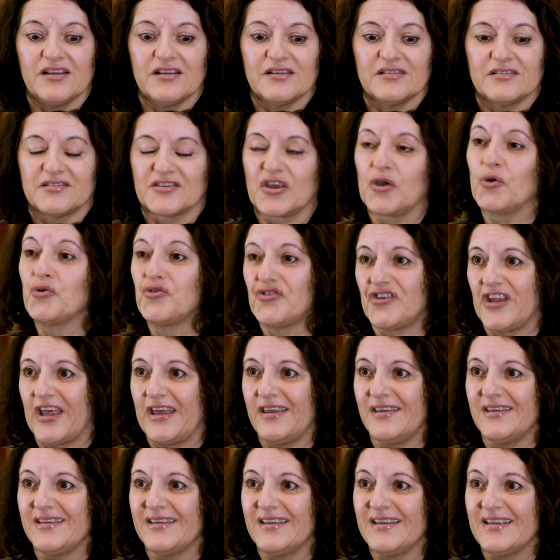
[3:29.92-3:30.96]
skill
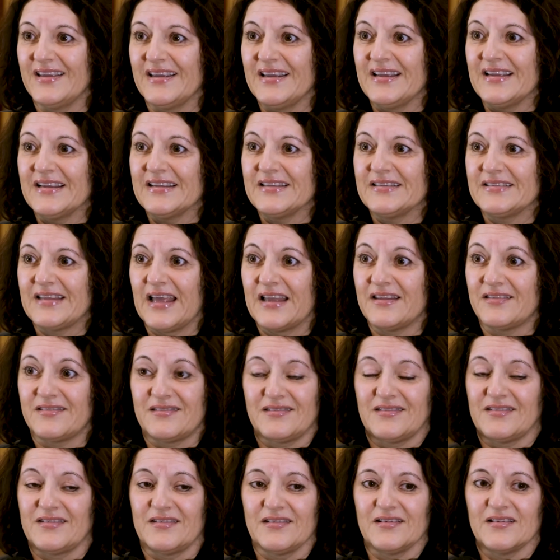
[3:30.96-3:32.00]
set
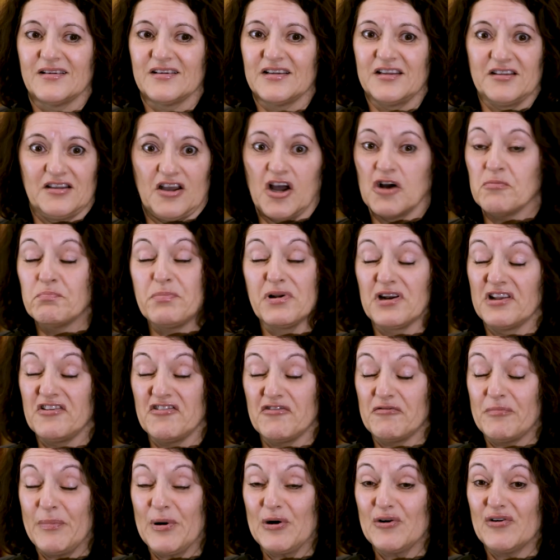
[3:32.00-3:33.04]
that's
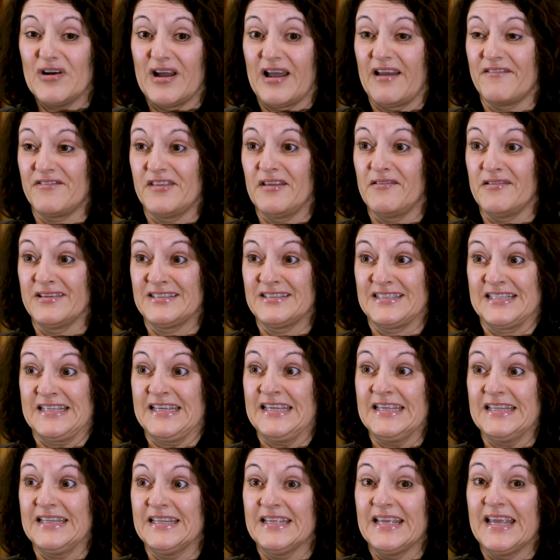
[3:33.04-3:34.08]
unbelievable. I've never
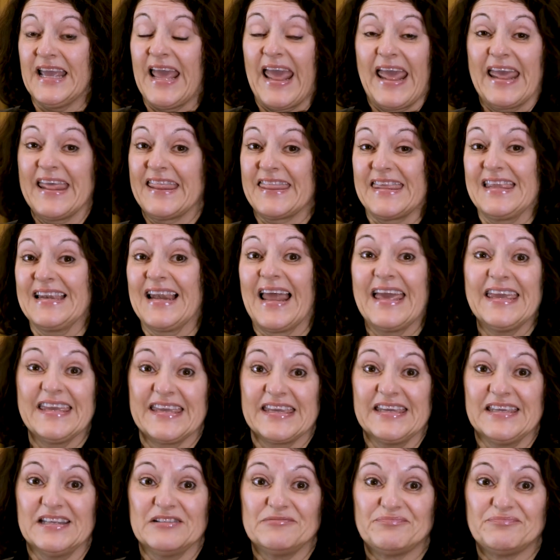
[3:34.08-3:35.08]
seen anything like it.